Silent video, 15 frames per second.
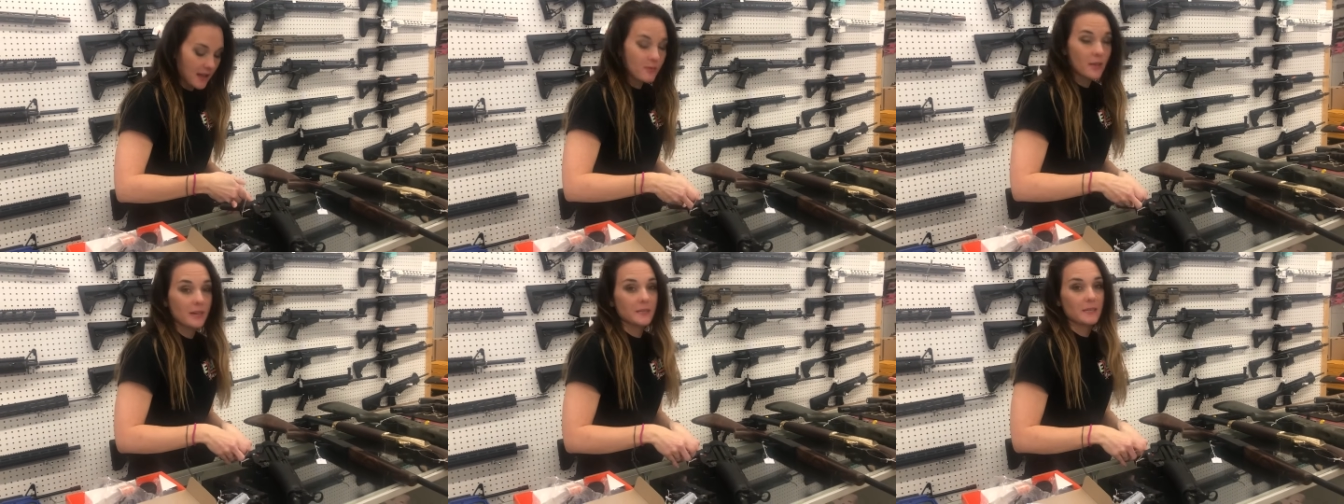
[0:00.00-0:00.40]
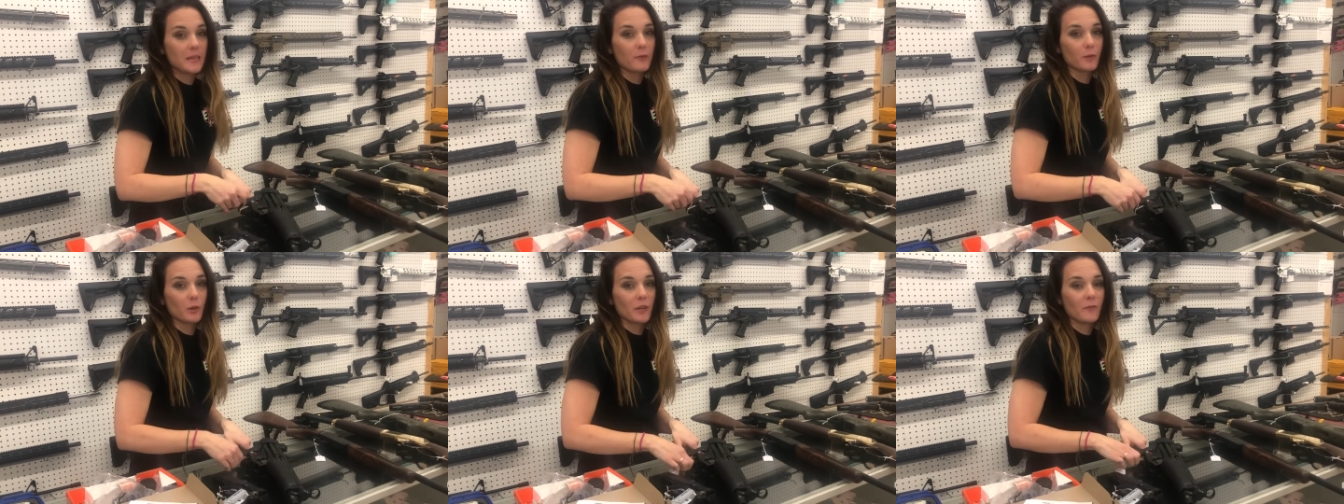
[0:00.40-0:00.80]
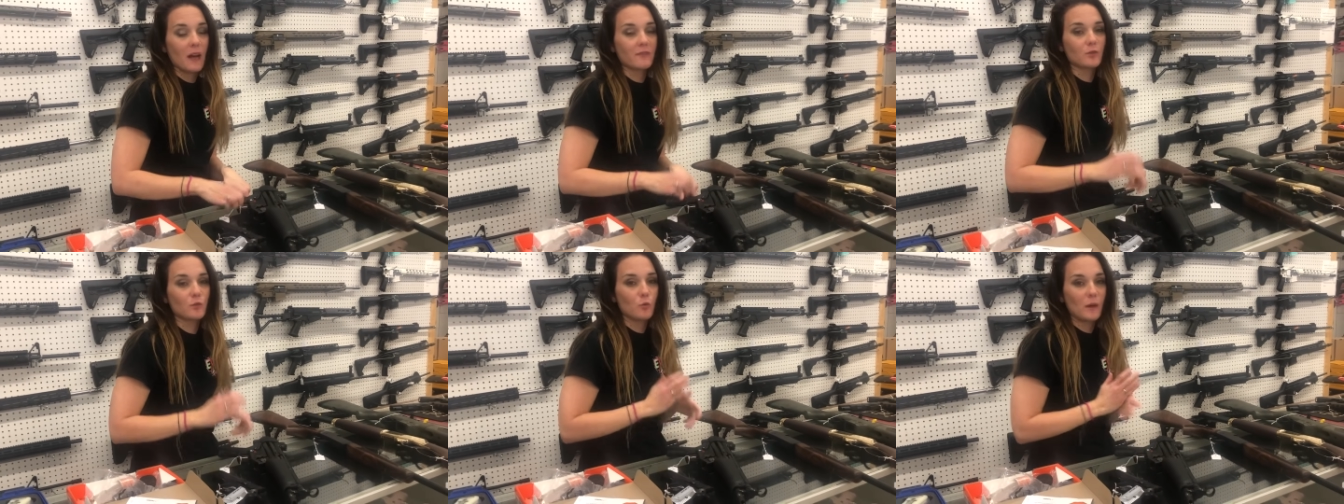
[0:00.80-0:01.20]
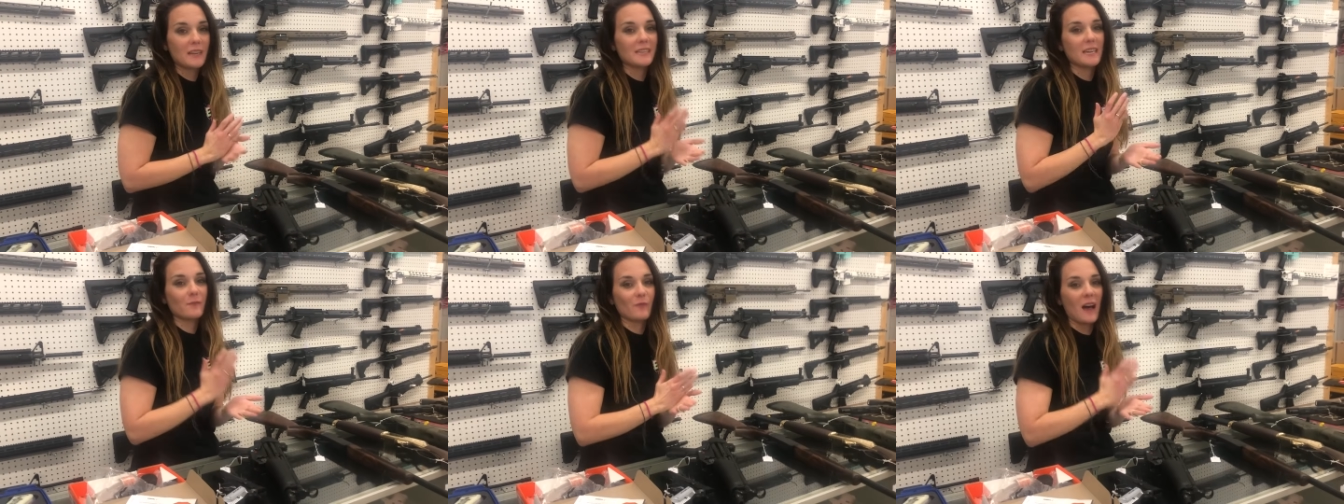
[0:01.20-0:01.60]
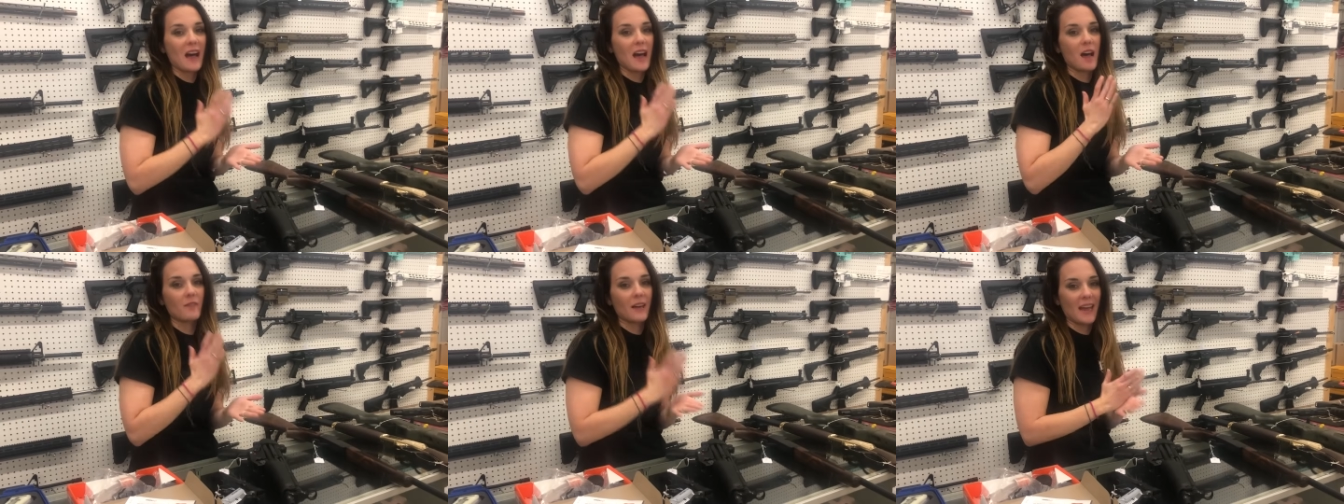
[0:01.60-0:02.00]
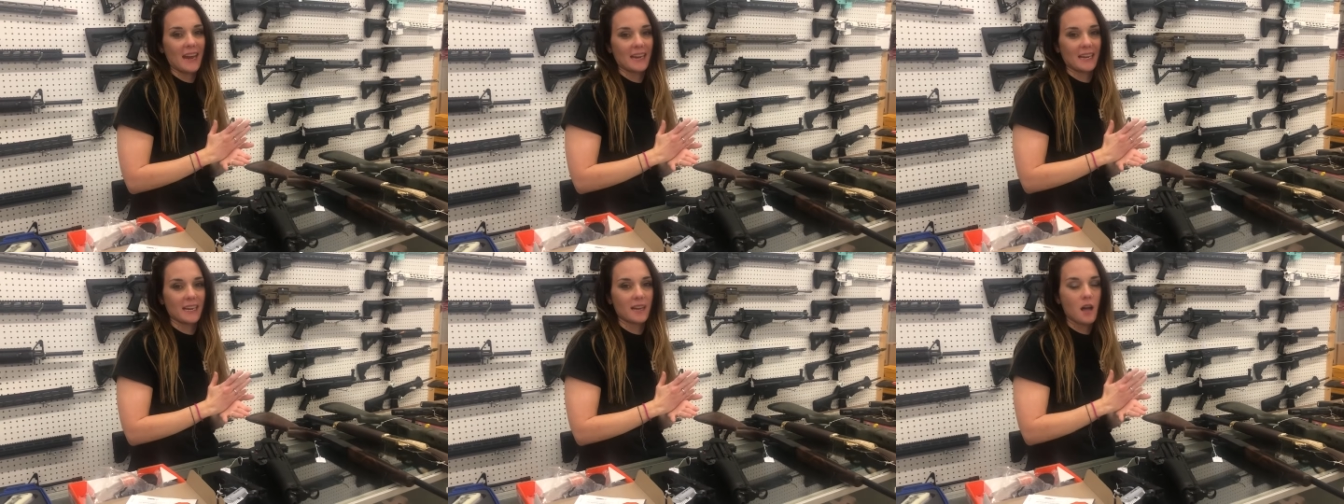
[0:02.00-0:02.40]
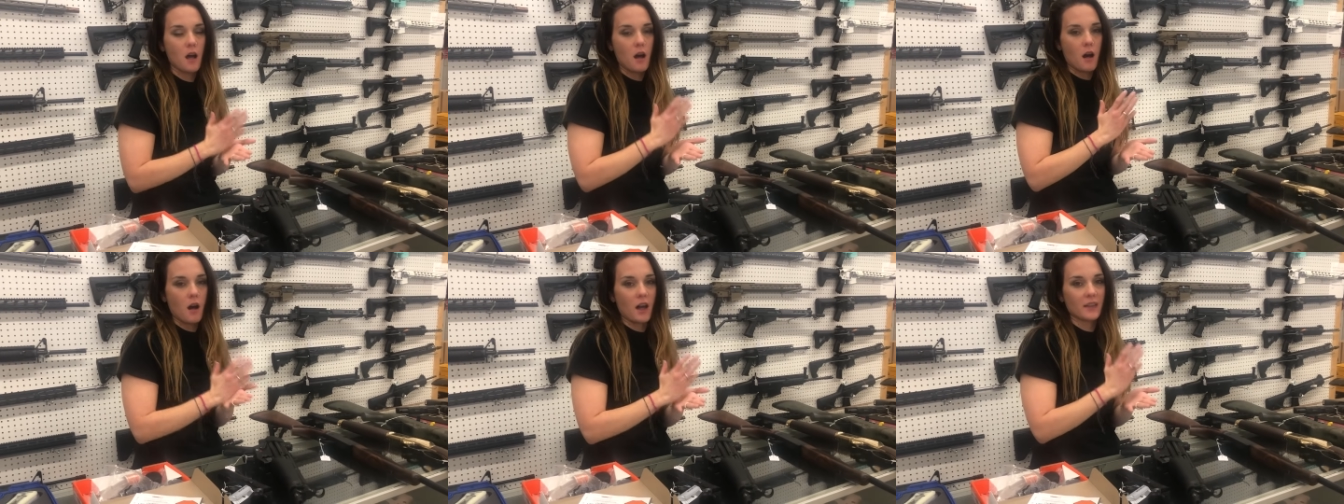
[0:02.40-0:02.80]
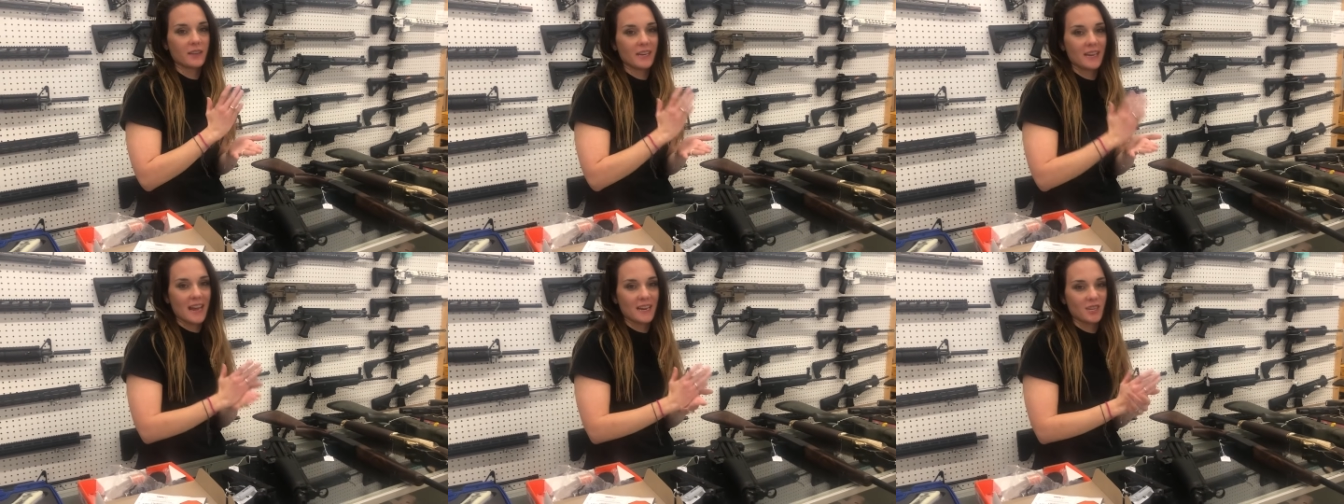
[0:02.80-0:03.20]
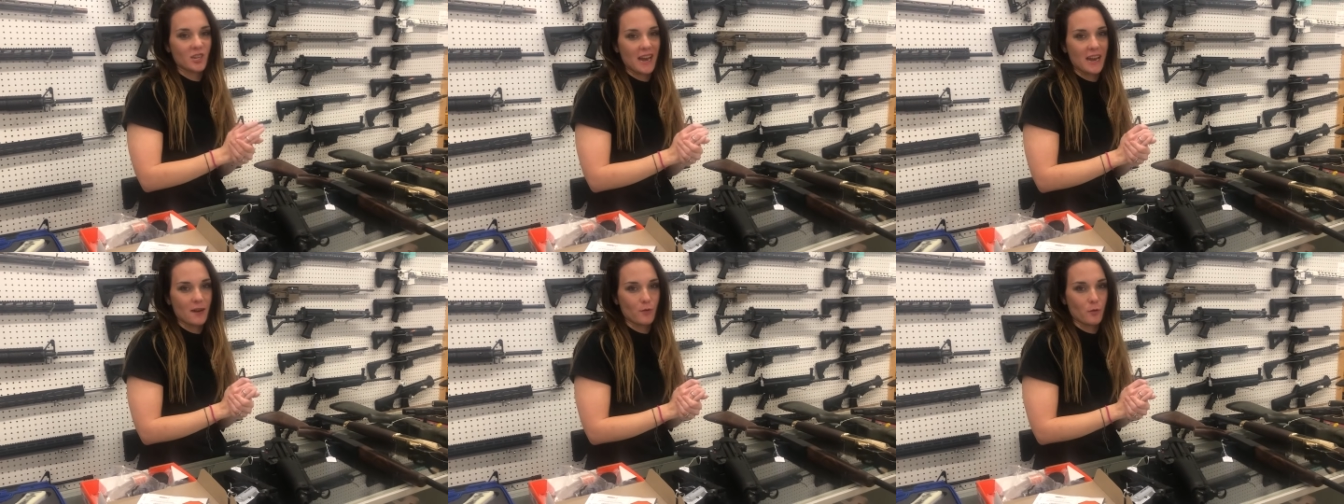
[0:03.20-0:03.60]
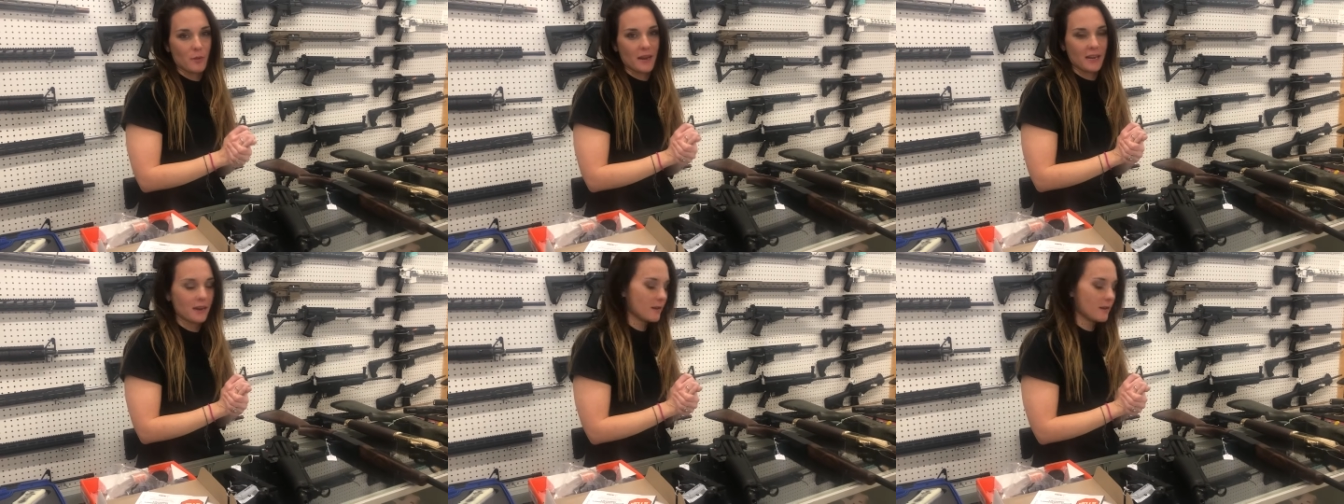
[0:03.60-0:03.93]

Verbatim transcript: That is definitely a 5. 2580 on the HK, everybody.